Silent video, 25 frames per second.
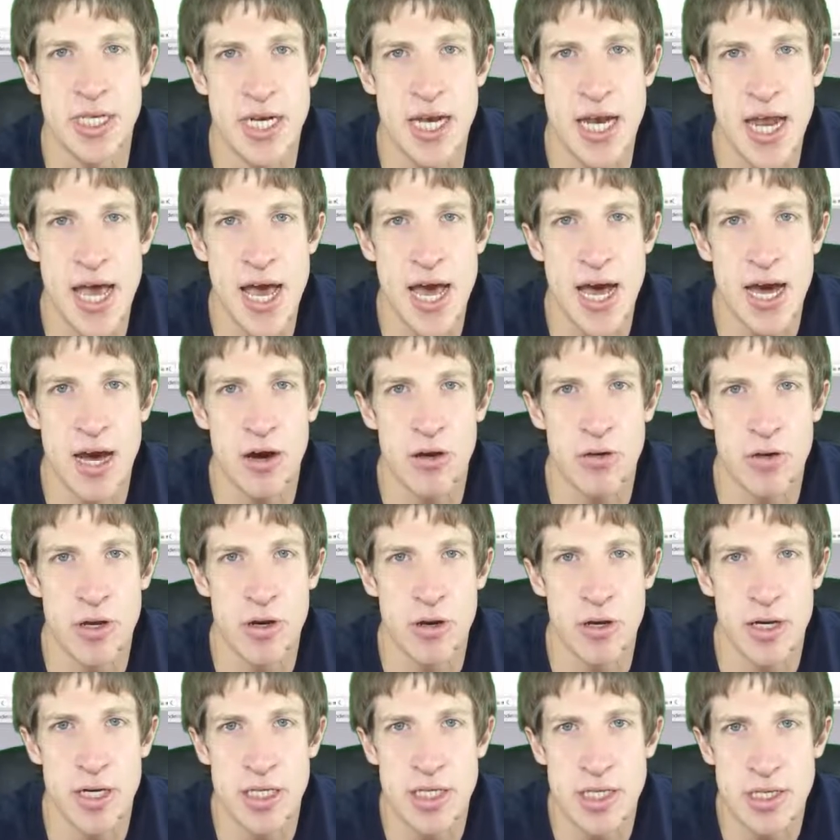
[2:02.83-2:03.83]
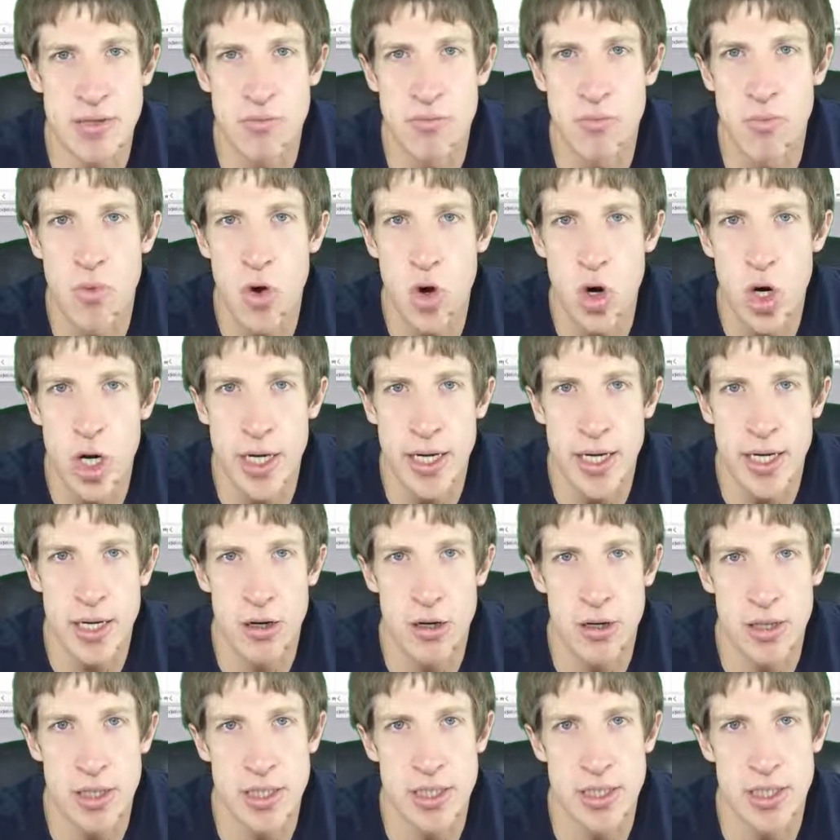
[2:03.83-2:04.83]
now. You're going to see more
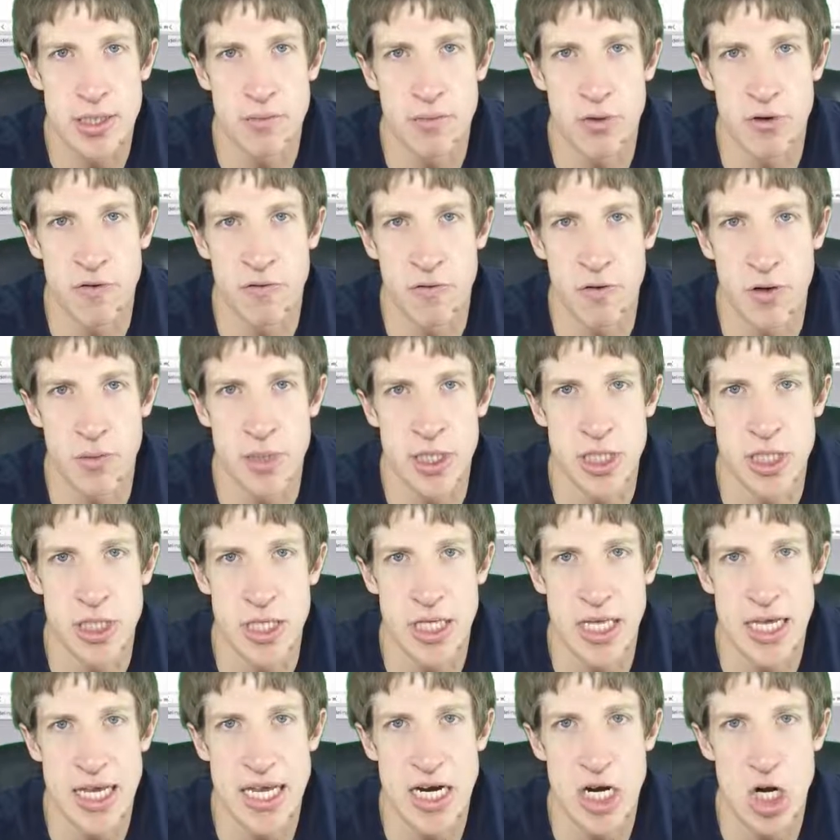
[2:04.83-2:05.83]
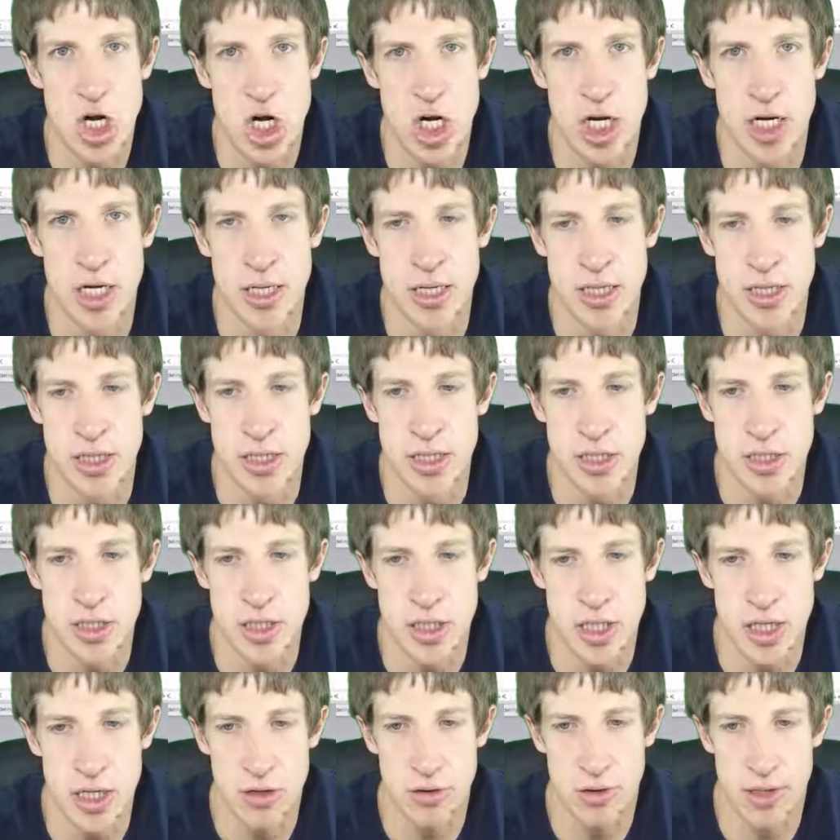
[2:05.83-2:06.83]
increase in performance later.
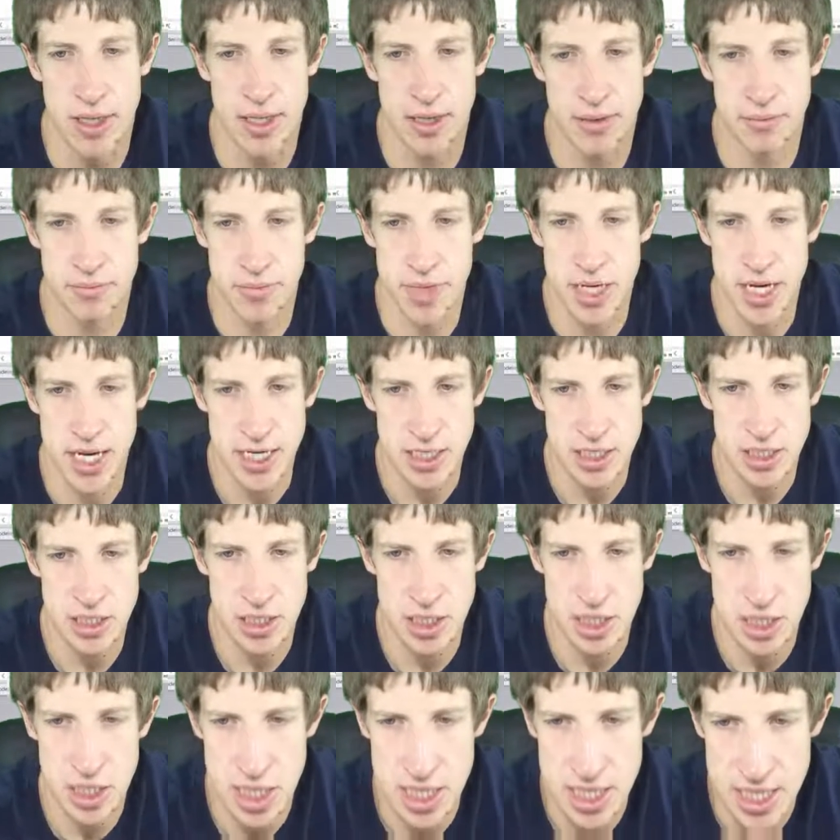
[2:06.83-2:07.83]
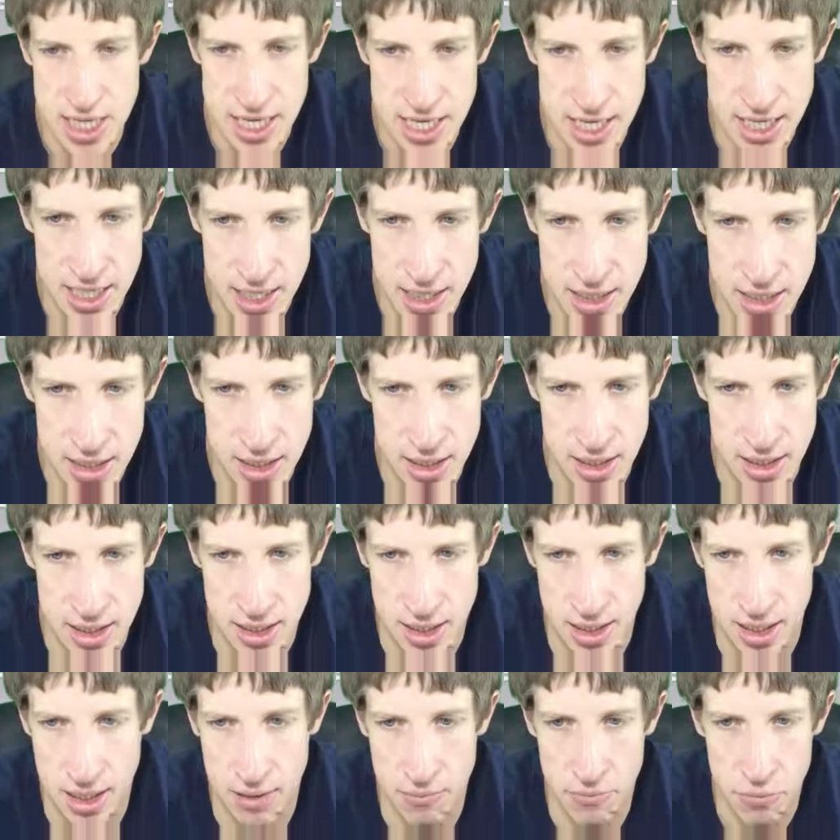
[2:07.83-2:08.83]
So um, next thing,
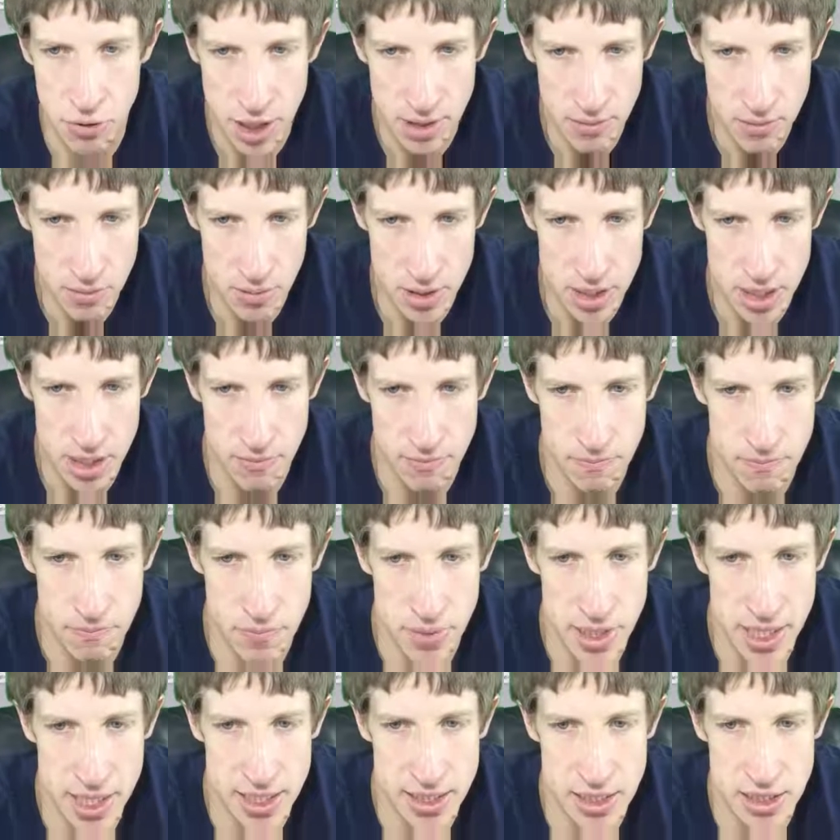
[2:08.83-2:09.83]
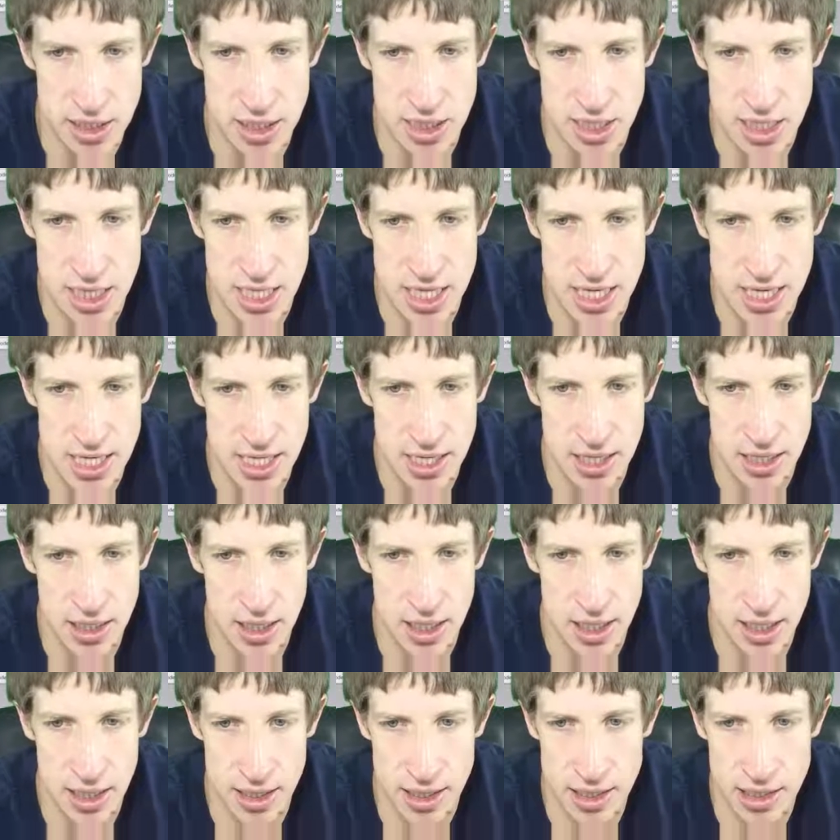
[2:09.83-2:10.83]
um, probably the biggest thing,
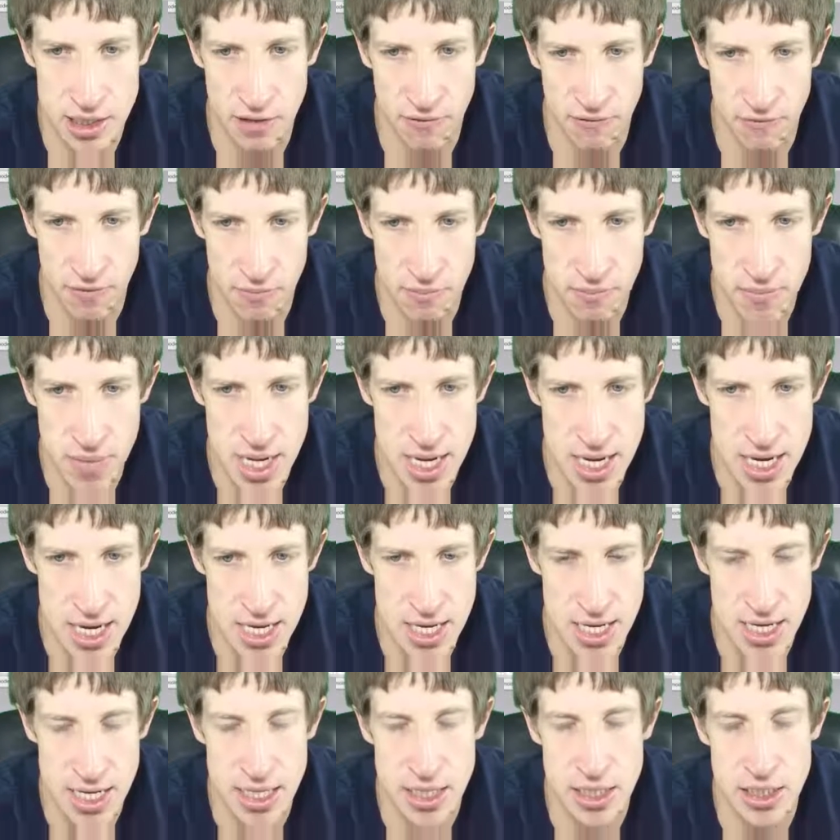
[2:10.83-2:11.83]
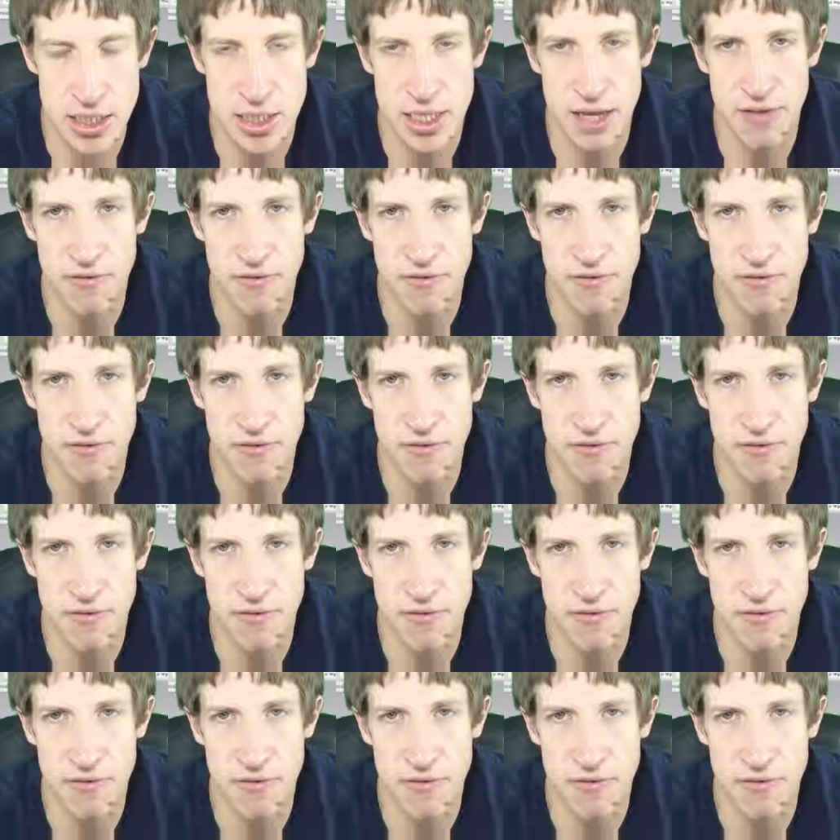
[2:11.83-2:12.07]
at least for me, is